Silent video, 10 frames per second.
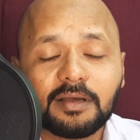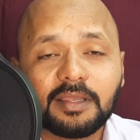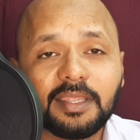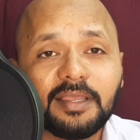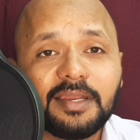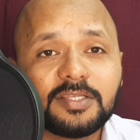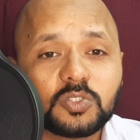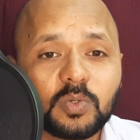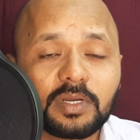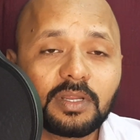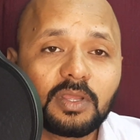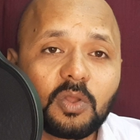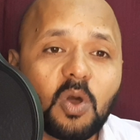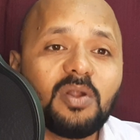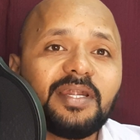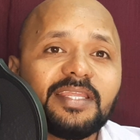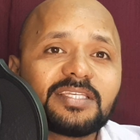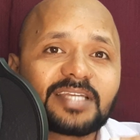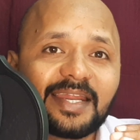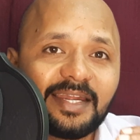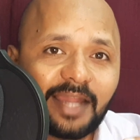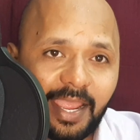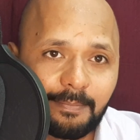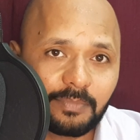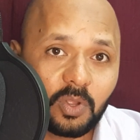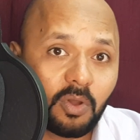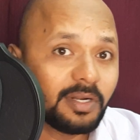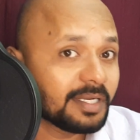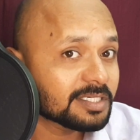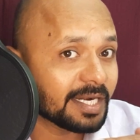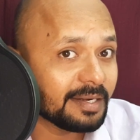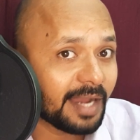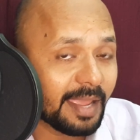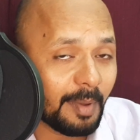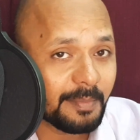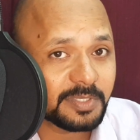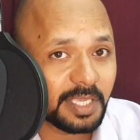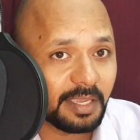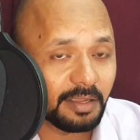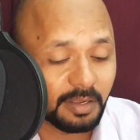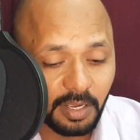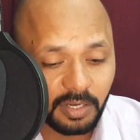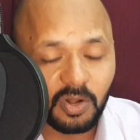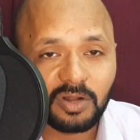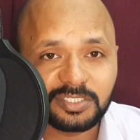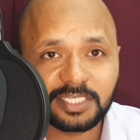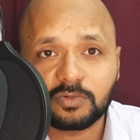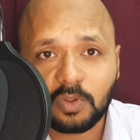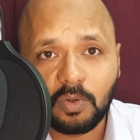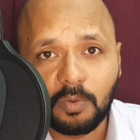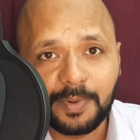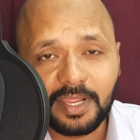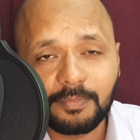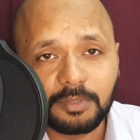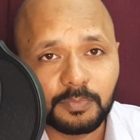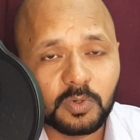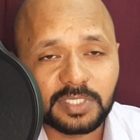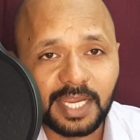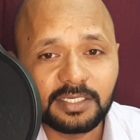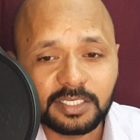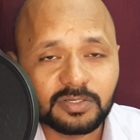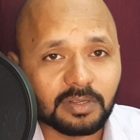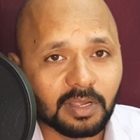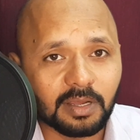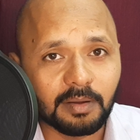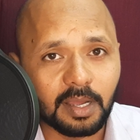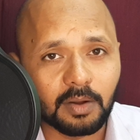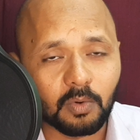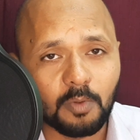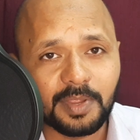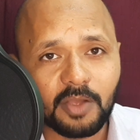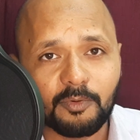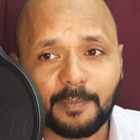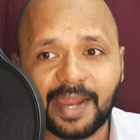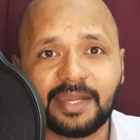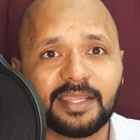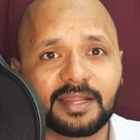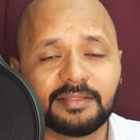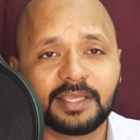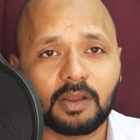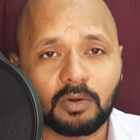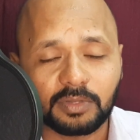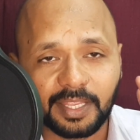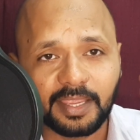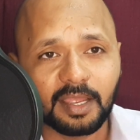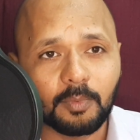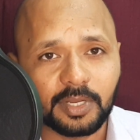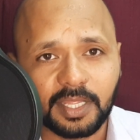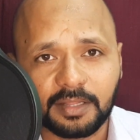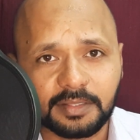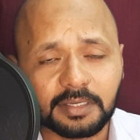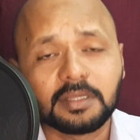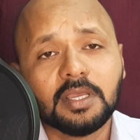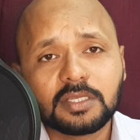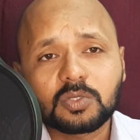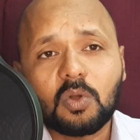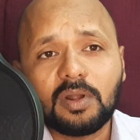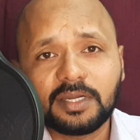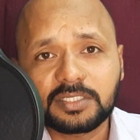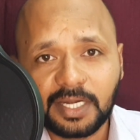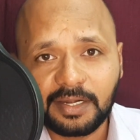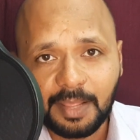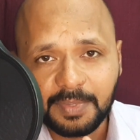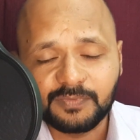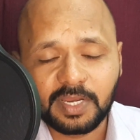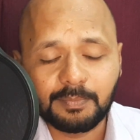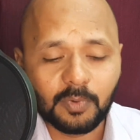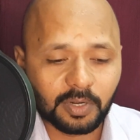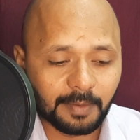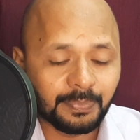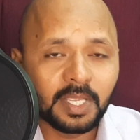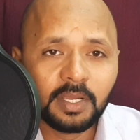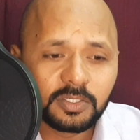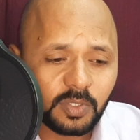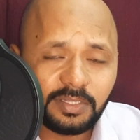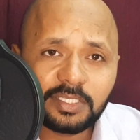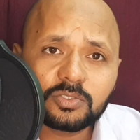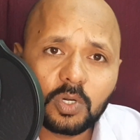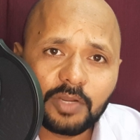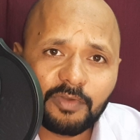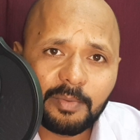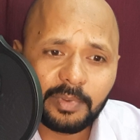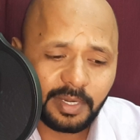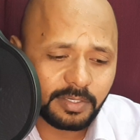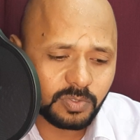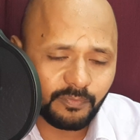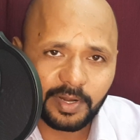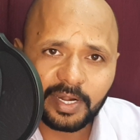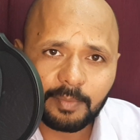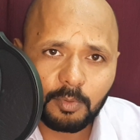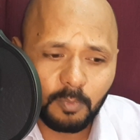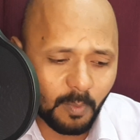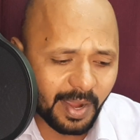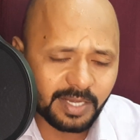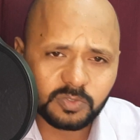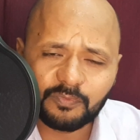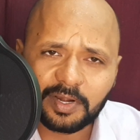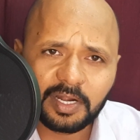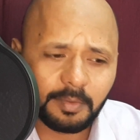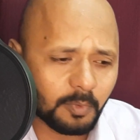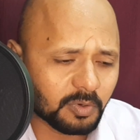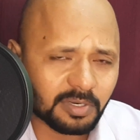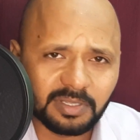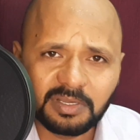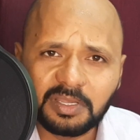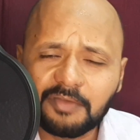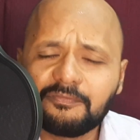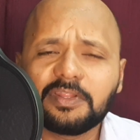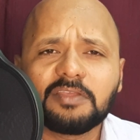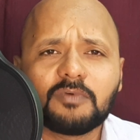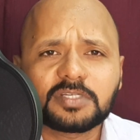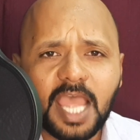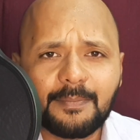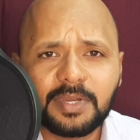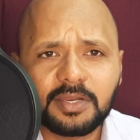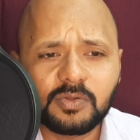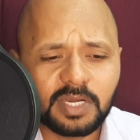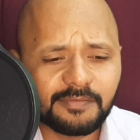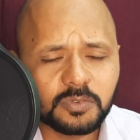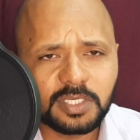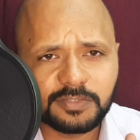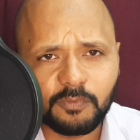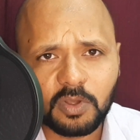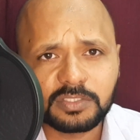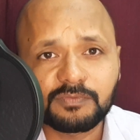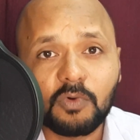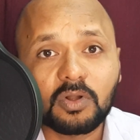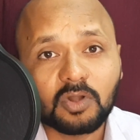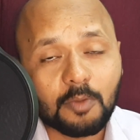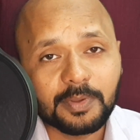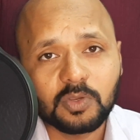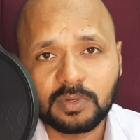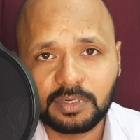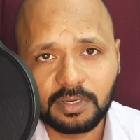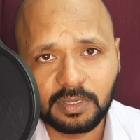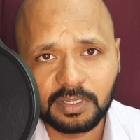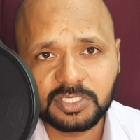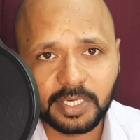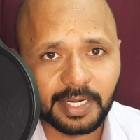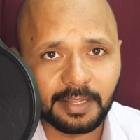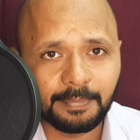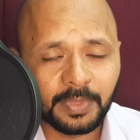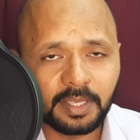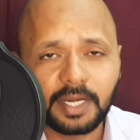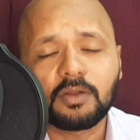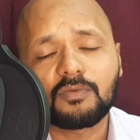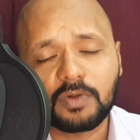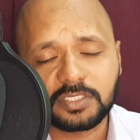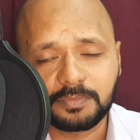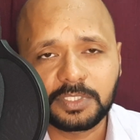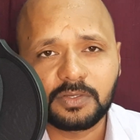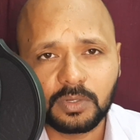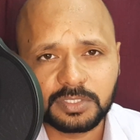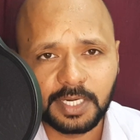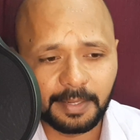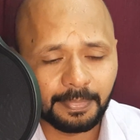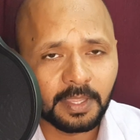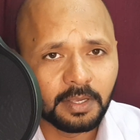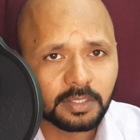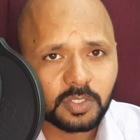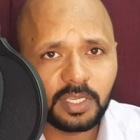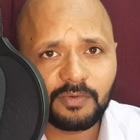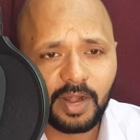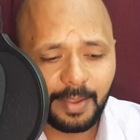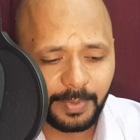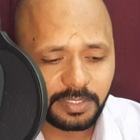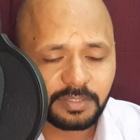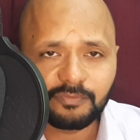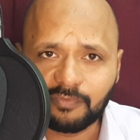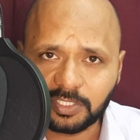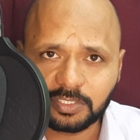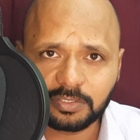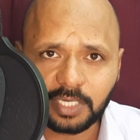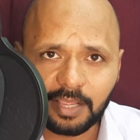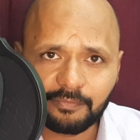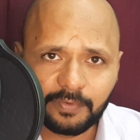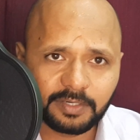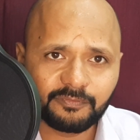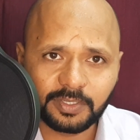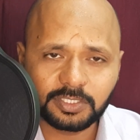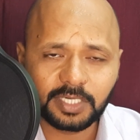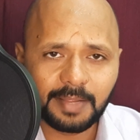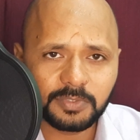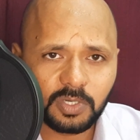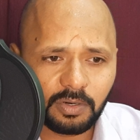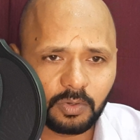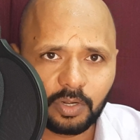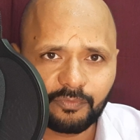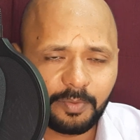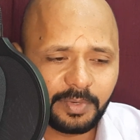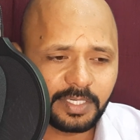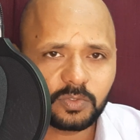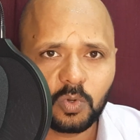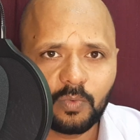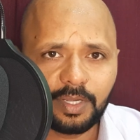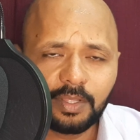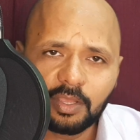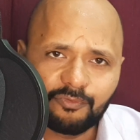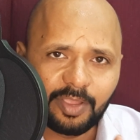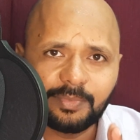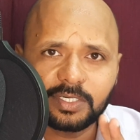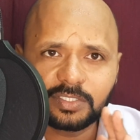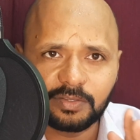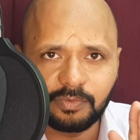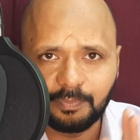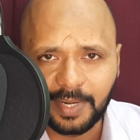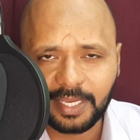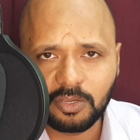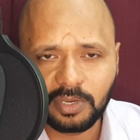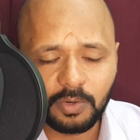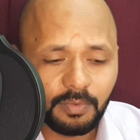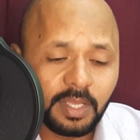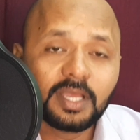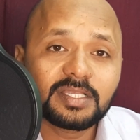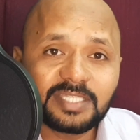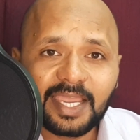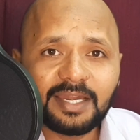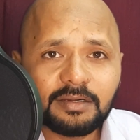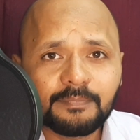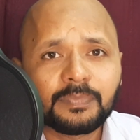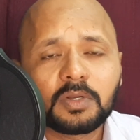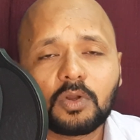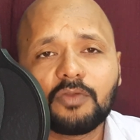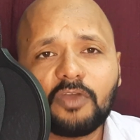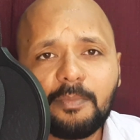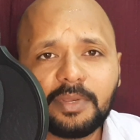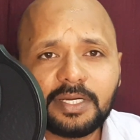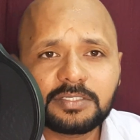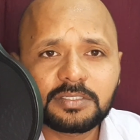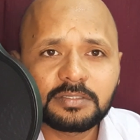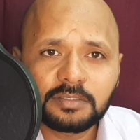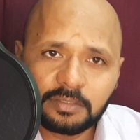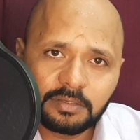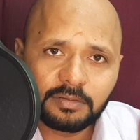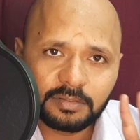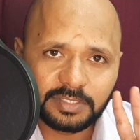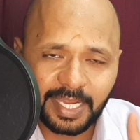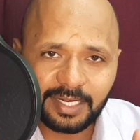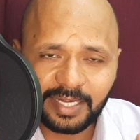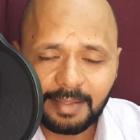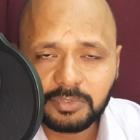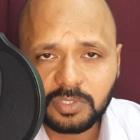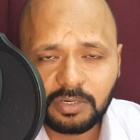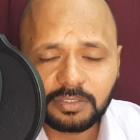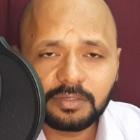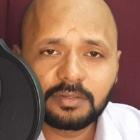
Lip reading: increase your quality study time, I'm saying, not just opening up the books and just roaming our mind here and there, or thinking about here and there. So quality study time is very important. So in this 25 minutes, you forget about mobiles, you forget about everything what's happening in your life, you just focus on what topic you are studying, right? Or what subject you are studying. So here what happens, first time slot 25 minutes over, 5 minutes break you give. Second 25 minutes, second time slot,